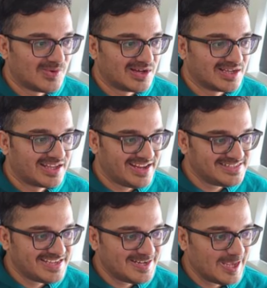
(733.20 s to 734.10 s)

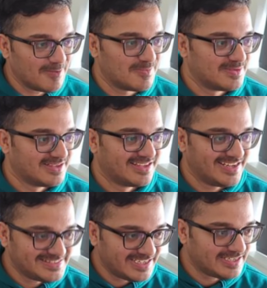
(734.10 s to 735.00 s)
Crazy endgame,
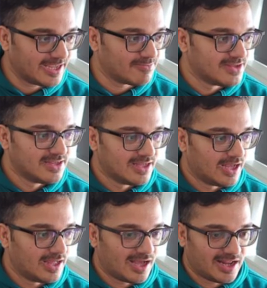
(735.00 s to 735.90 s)
crazy endgame.
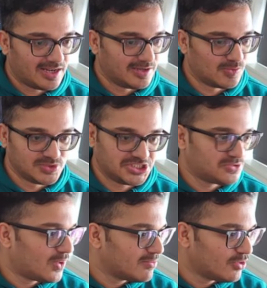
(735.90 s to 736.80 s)
Just
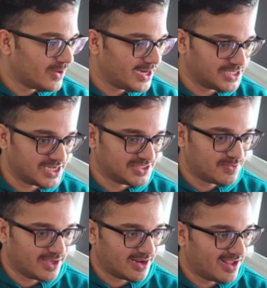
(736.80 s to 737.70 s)
one more variation, I
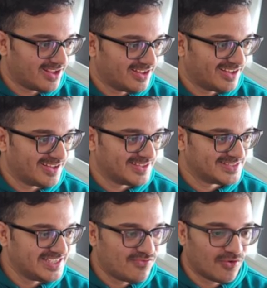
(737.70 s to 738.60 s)
swear.
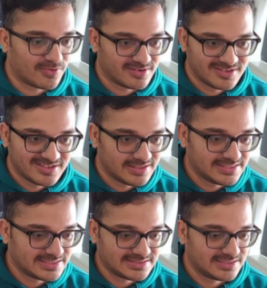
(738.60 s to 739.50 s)
c4.
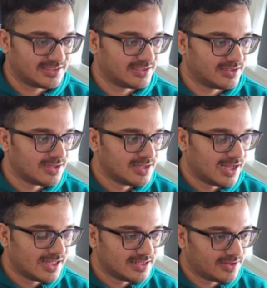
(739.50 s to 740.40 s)
This is
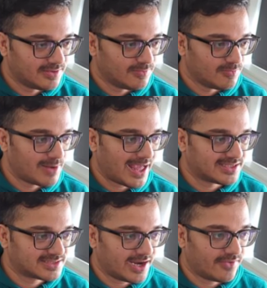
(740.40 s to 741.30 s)
black
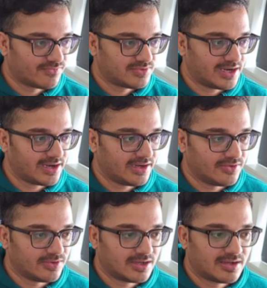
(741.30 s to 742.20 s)
is kind of threatening
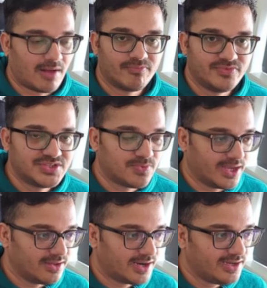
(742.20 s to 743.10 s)
to come this way,
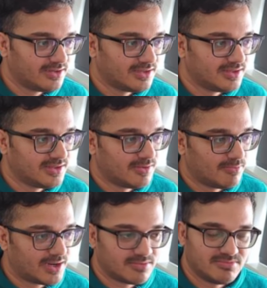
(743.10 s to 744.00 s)
right?
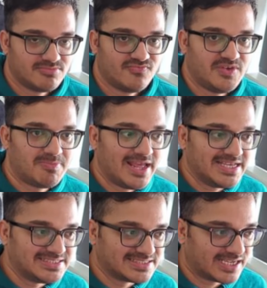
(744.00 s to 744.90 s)
But we play
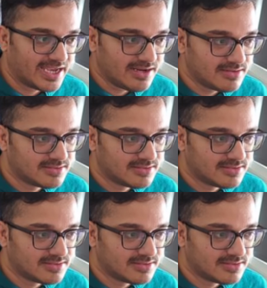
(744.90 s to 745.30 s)
a6 again.